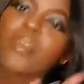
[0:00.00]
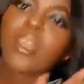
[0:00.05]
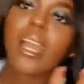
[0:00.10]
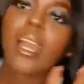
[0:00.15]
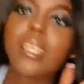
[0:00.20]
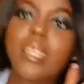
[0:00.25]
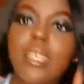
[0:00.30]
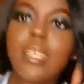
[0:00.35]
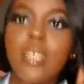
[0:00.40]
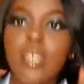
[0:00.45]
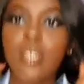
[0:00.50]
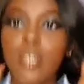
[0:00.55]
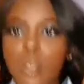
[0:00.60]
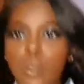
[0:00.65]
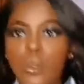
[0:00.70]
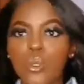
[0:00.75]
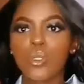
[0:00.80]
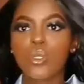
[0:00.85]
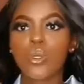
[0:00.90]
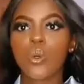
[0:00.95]
I think it
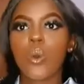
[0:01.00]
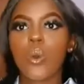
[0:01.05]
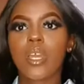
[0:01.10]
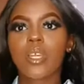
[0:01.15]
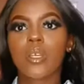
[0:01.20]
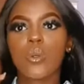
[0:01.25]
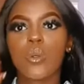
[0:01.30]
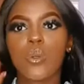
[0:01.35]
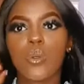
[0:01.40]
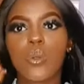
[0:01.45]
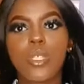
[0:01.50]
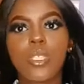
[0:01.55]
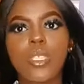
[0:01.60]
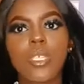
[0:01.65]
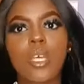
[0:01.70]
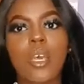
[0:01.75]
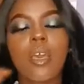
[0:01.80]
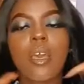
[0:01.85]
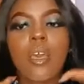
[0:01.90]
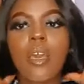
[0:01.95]
looks quite good.
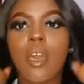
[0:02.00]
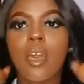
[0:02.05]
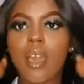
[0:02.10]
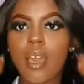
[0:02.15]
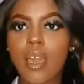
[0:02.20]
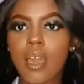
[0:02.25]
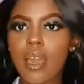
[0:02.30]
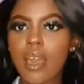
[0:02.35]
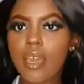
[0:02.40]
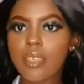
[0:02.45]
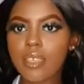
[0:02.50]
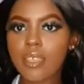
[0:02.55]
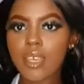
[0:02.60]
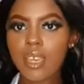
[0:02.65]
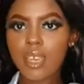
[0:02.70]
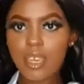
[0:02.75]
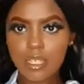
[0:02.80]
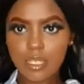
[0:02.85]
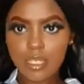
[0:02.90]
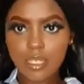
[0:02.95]
I think I
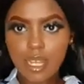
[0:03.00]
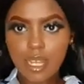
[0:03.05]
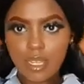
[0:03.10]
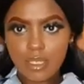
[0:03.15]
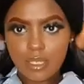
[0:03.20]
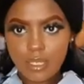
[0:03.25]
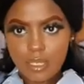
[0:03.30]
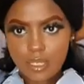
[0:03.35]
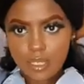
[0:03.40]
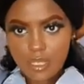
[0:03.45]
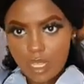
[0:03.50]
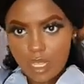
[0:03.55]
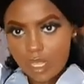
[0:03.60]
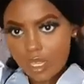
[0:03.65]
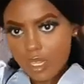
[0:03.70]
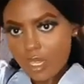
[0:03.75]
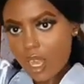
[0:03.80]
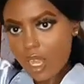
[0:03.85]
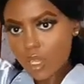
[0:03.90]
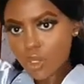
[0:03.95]
can style this. I
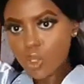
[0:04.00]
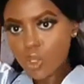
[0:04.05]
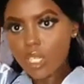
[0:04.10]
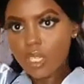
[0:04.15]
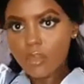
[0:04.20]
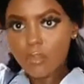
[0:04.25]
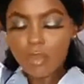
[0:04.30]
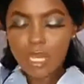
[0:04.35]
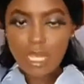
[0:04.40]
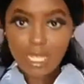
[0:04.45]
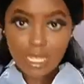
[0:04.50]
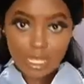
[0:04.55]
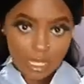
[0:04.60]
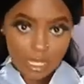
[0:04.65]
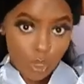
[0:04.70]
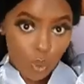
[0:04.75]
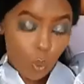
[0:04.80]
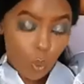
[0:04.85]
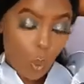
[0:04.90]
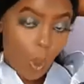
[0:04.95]
can actually make
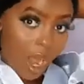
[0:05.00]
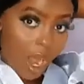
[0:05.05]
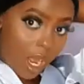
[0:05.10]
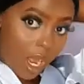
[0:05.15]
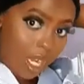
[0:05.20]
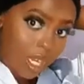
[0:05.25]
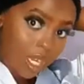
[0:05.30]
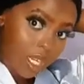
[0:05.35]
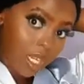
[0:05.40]
this work.